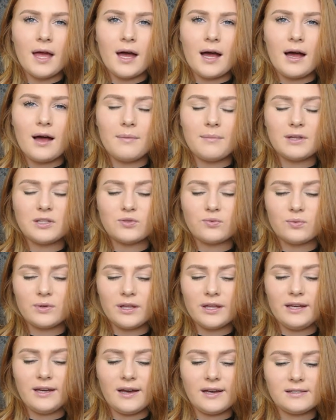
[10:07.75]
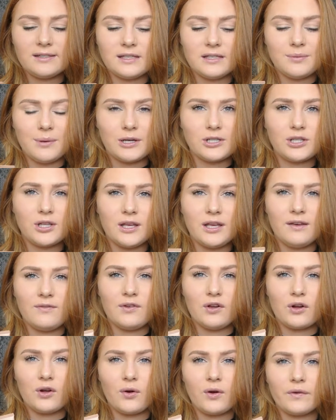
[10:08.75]
It's really nice, especially if
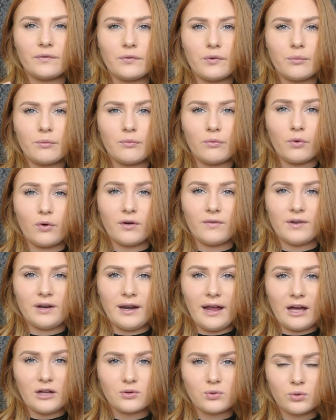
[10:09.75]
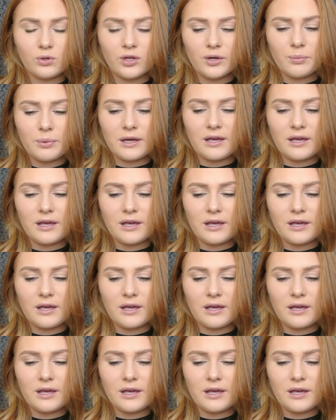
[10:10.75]
you're going for more of a natural look,